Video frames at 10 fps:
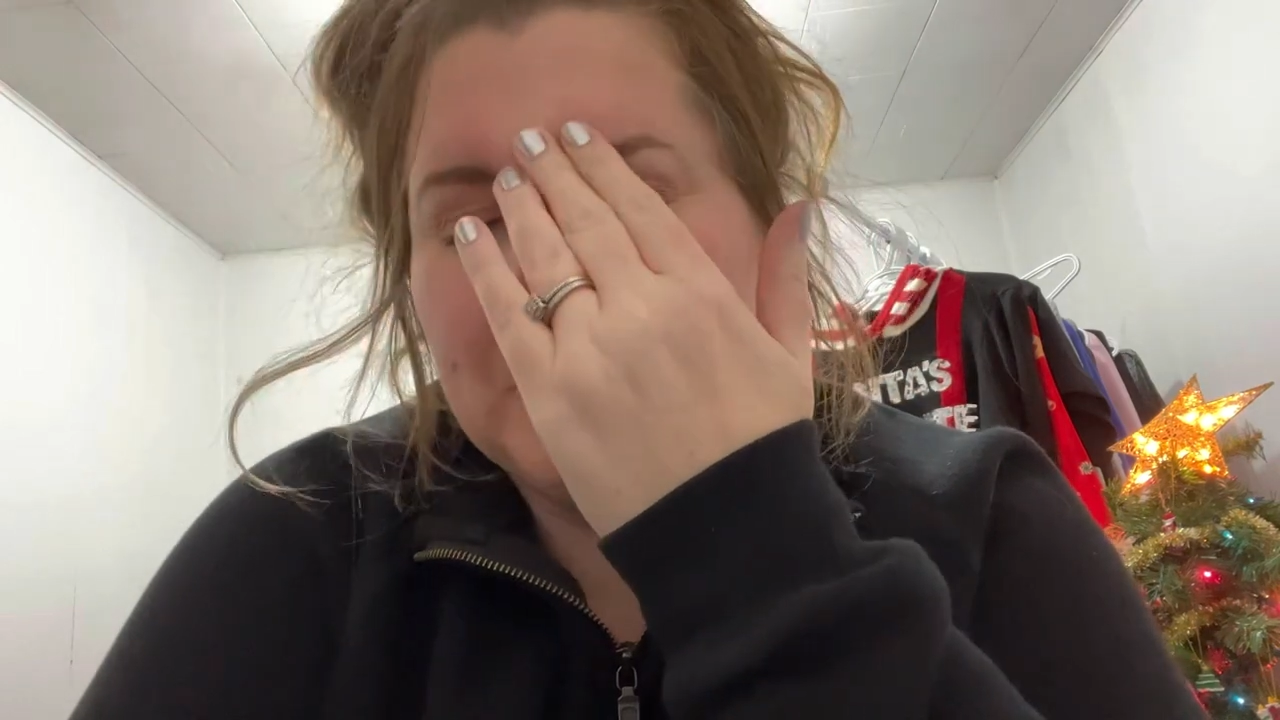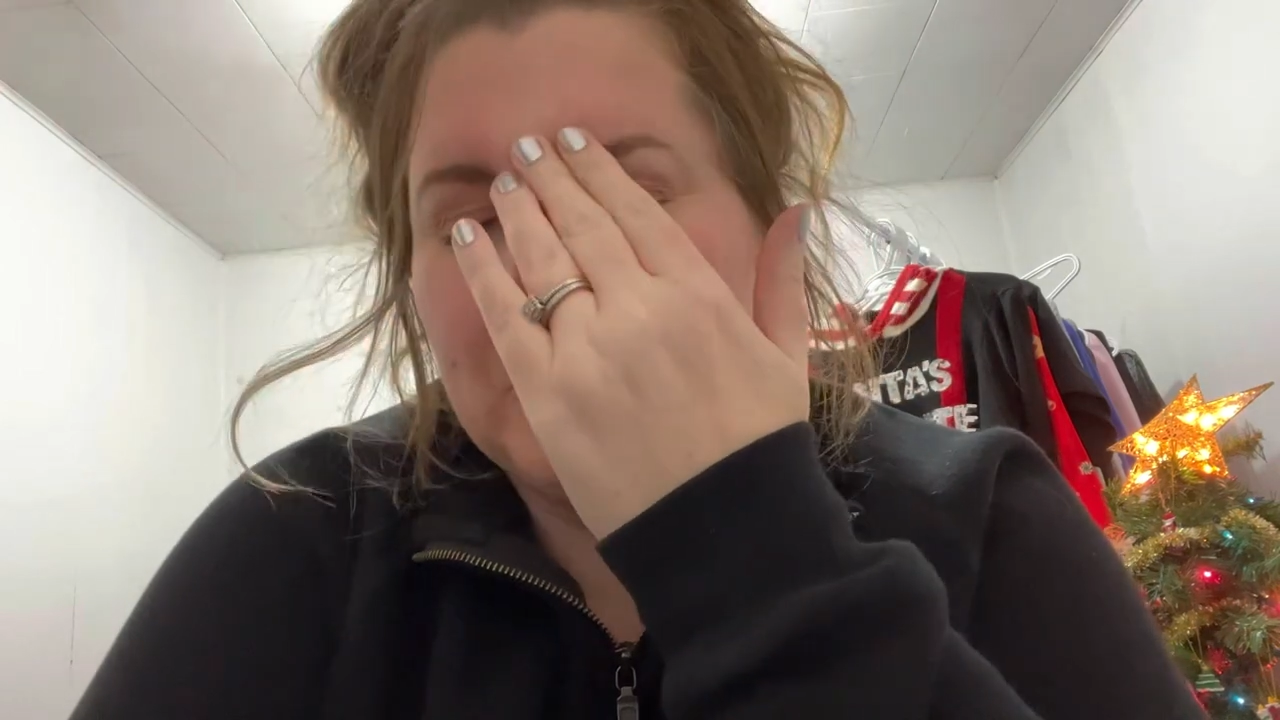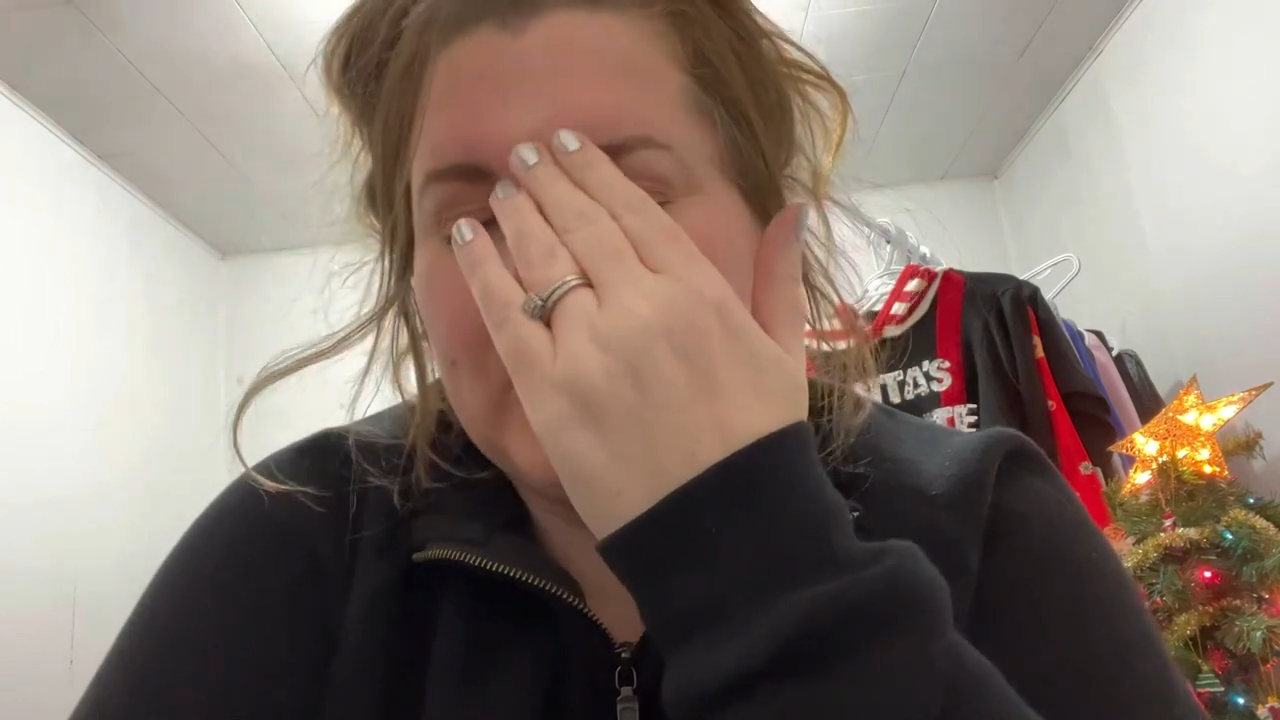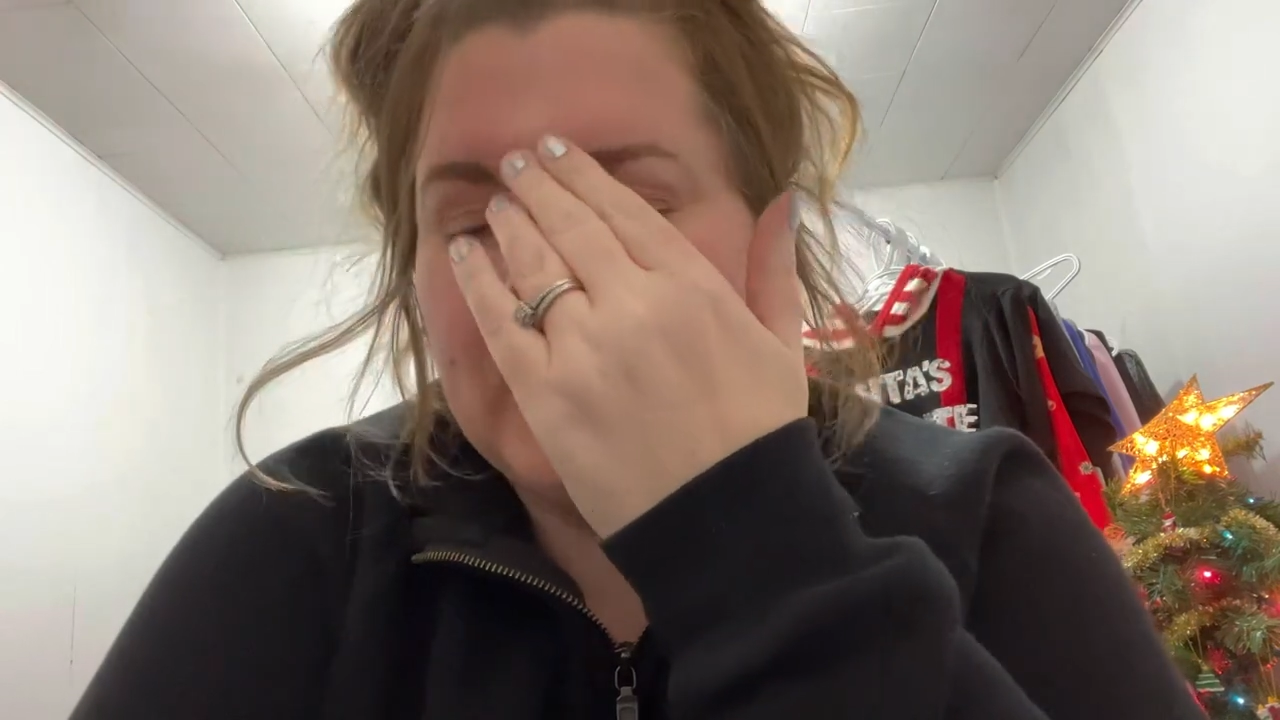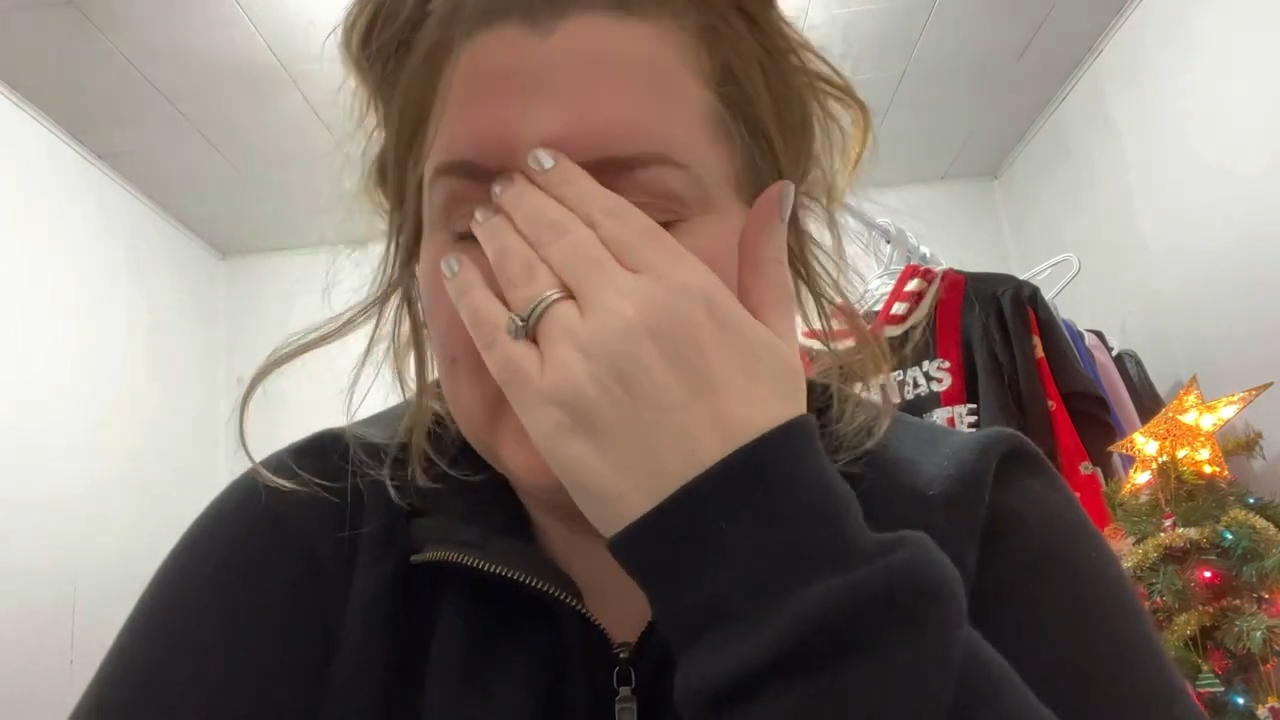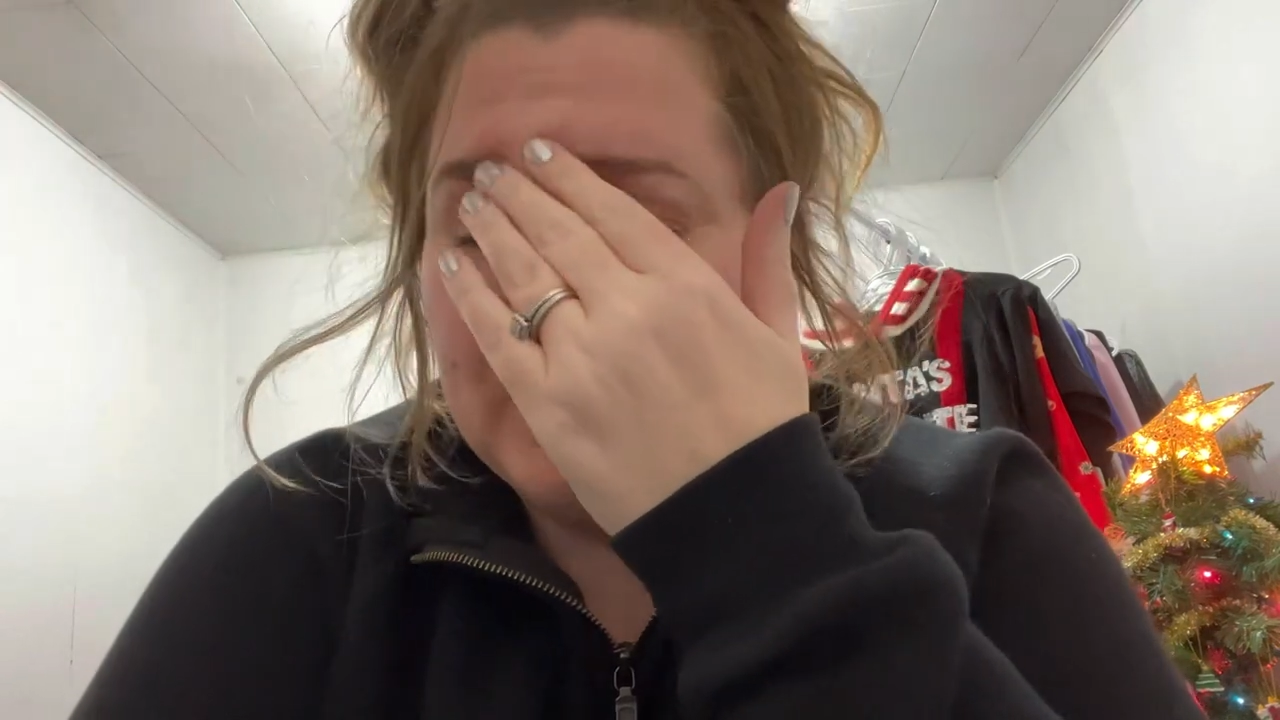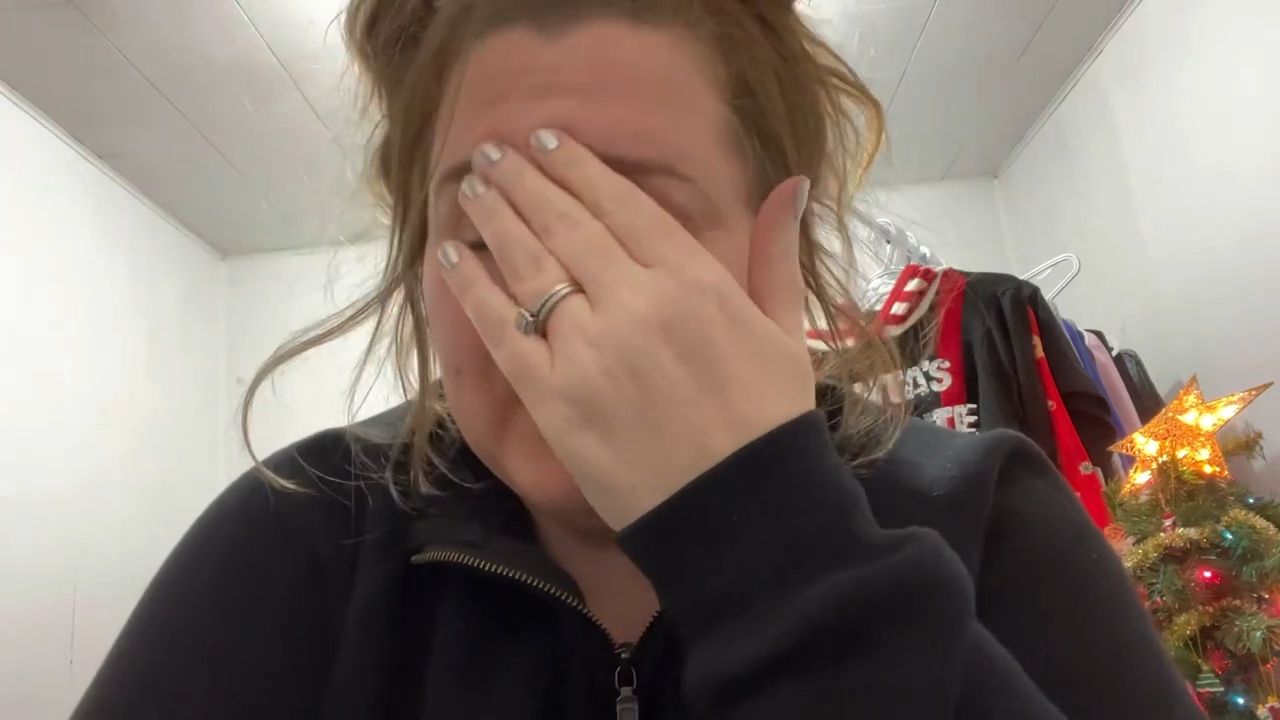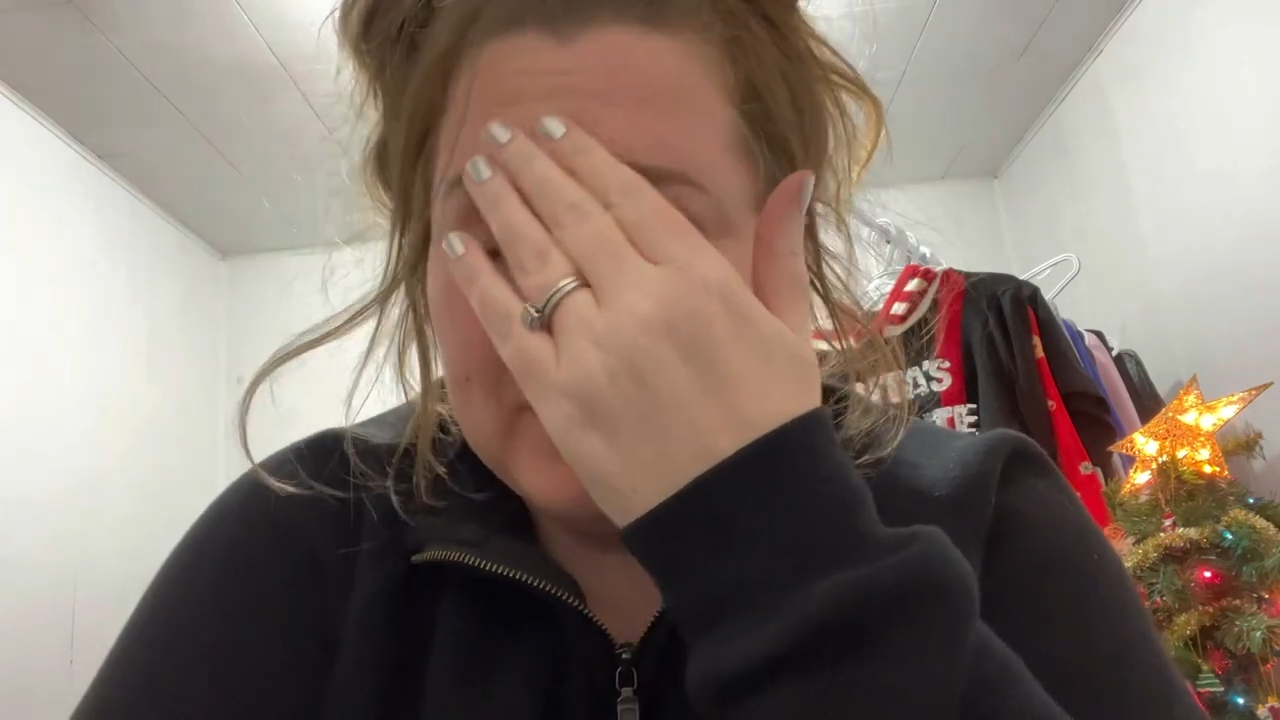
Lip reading: morning.